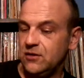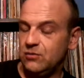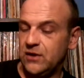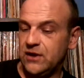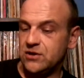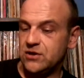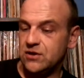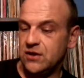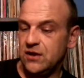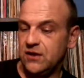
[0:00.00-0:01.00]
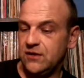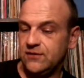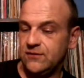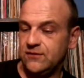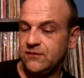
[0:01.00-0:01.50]
which
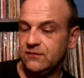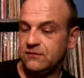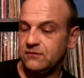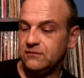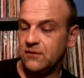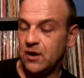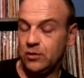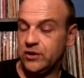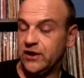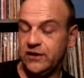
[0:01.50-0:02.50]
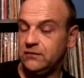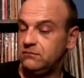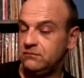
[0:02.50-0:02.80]
is okay.